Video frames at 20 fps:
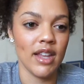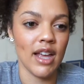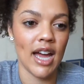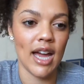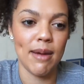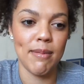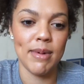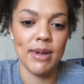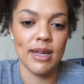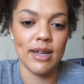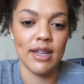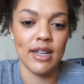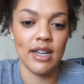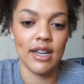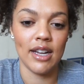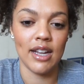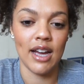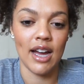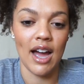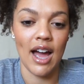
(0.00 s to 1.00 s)

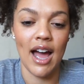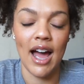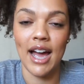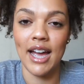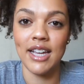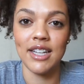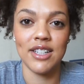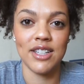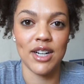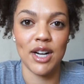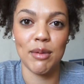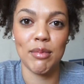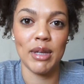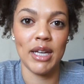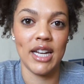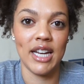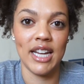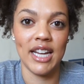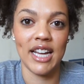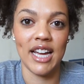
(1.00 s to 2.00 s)
I start
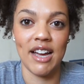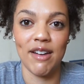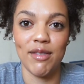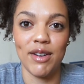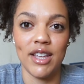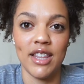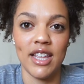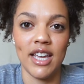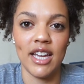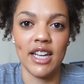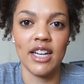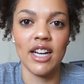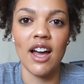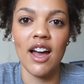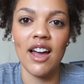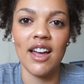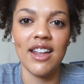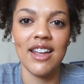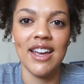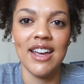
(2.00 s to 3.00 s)
planning everything.
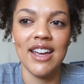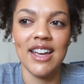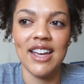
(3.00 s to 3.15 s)
Not